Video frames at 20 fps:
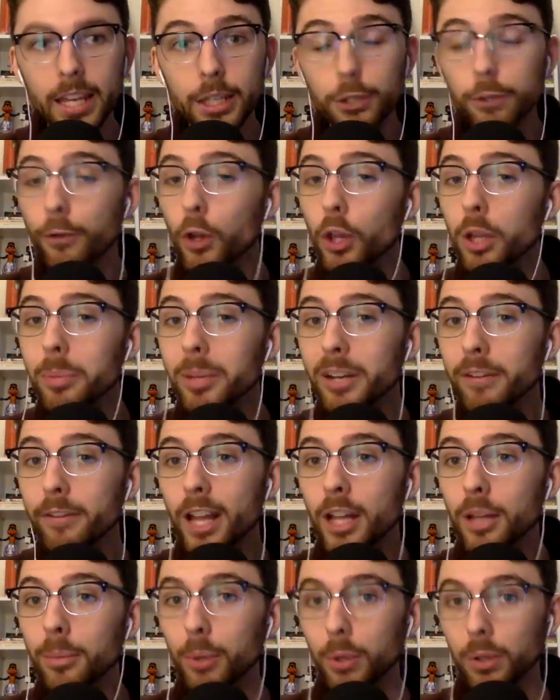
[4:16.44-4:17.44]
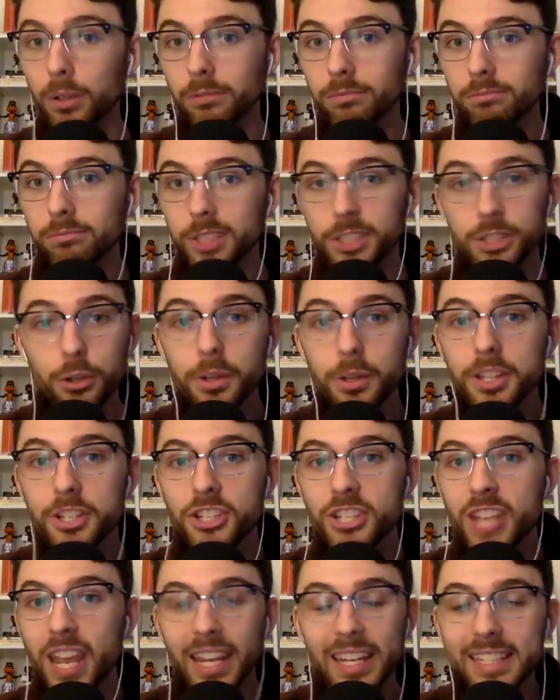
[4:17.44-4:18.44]
You've only been available, it's only the
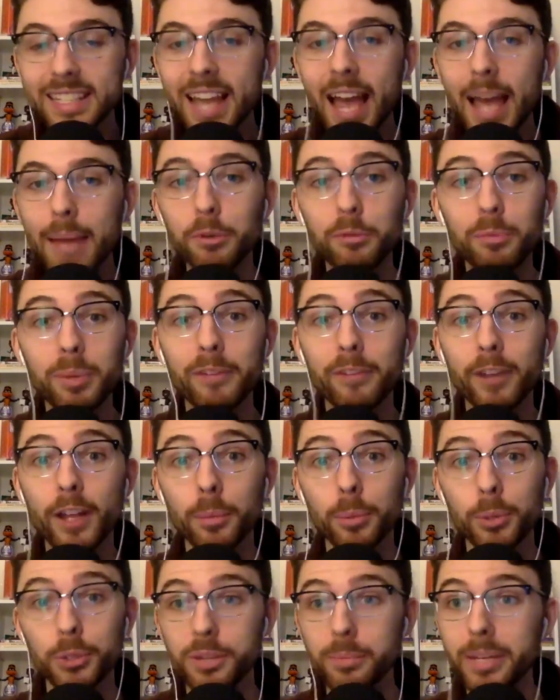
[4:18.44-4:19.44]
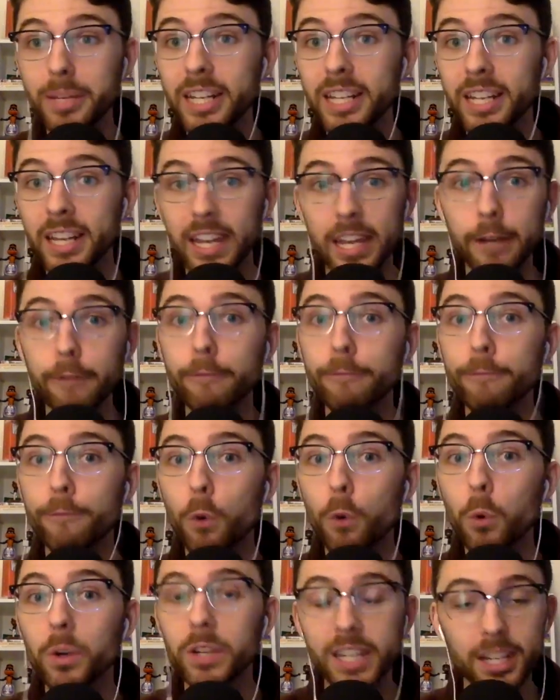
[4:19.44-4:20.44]
second time you've been available to the media in
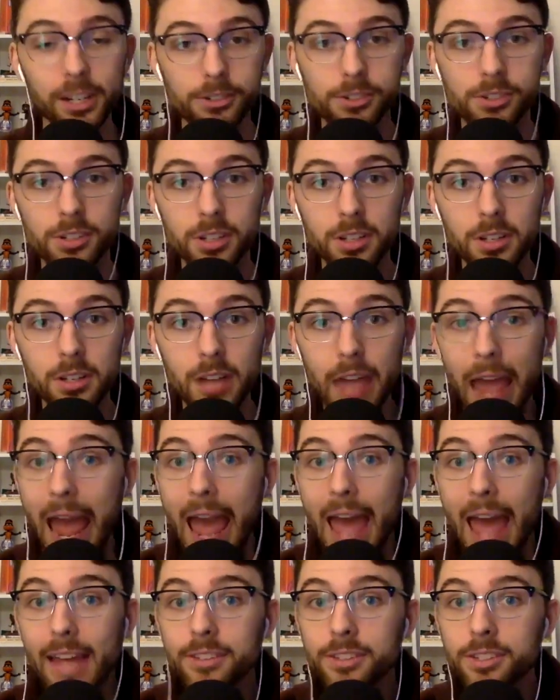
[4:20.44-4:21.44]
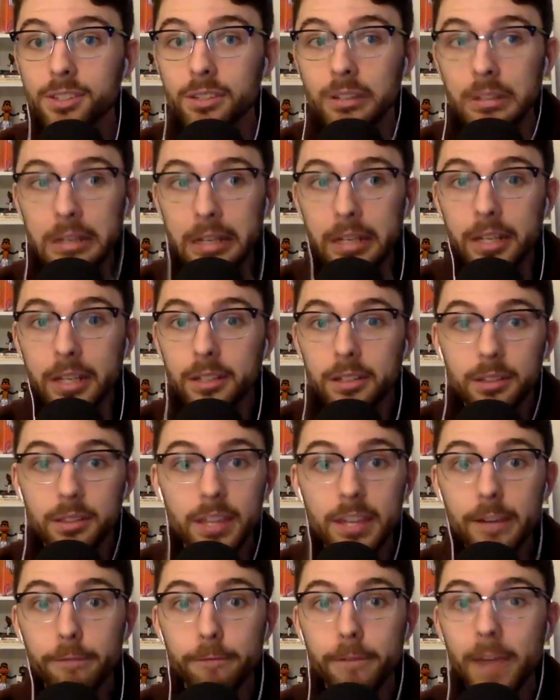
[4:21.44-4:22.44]
4 years, as
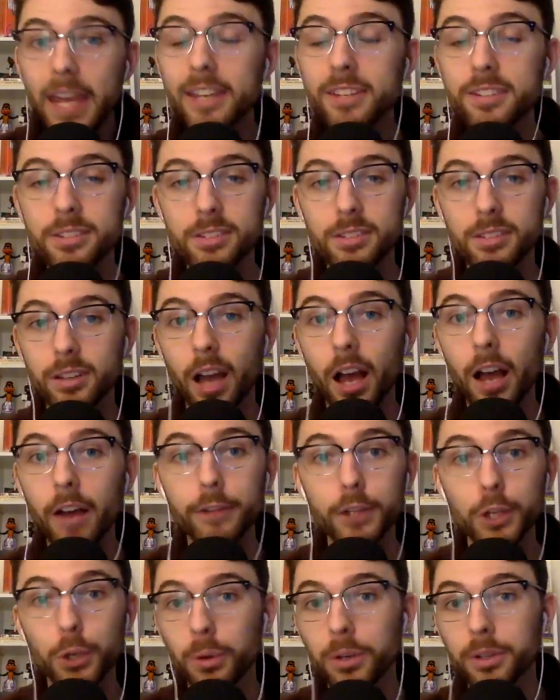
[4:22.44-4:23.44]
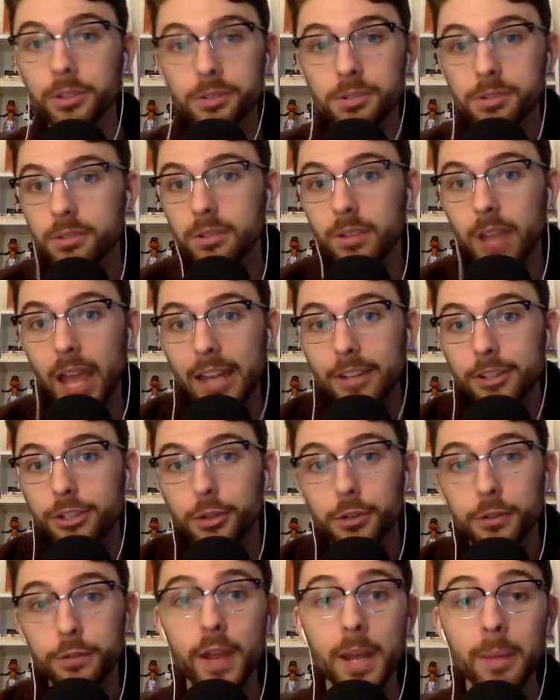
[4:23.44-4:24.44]
the face of the Orioles
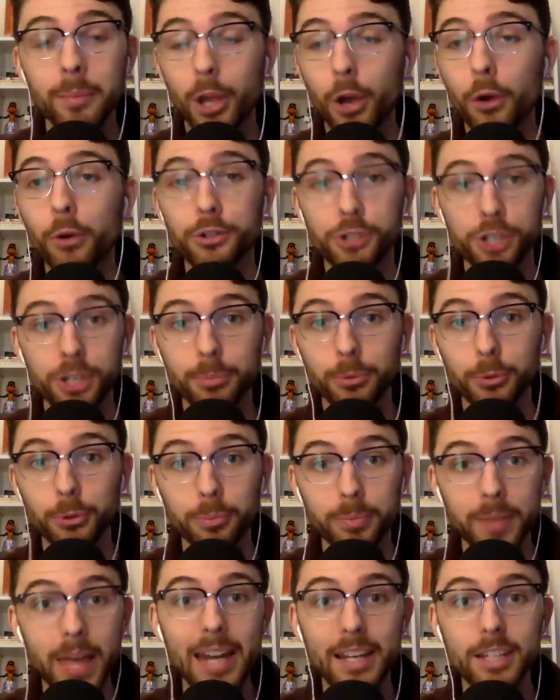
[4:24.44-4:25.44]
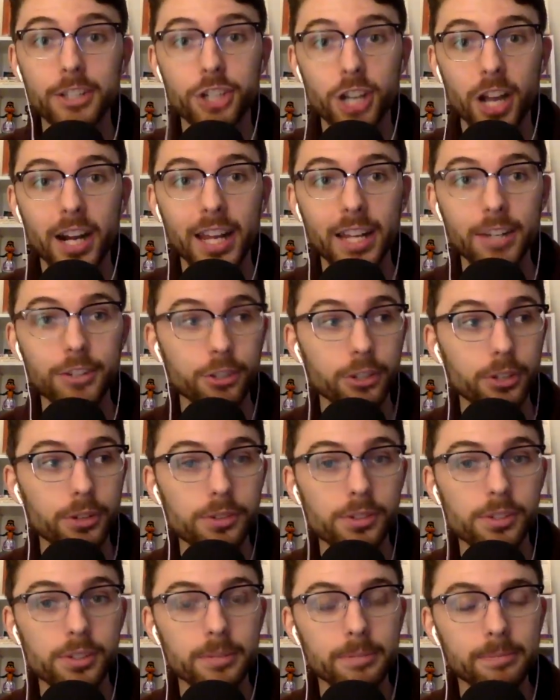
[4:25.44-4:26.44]
Angelos family ownership group, that is John
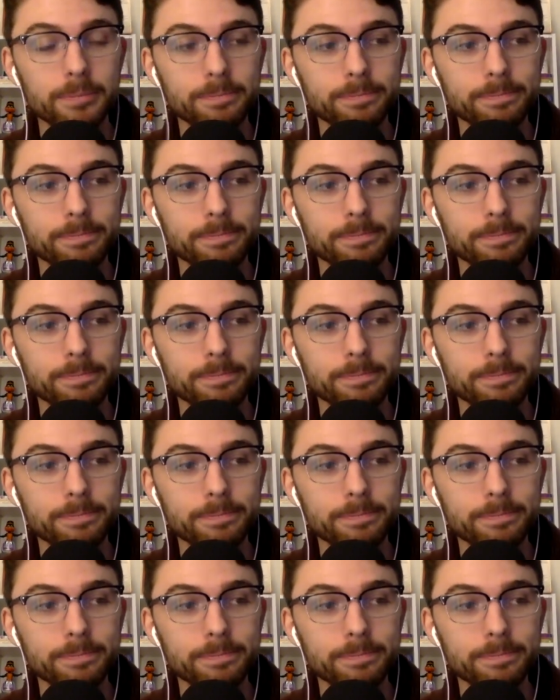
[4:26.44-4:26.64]
Angelos.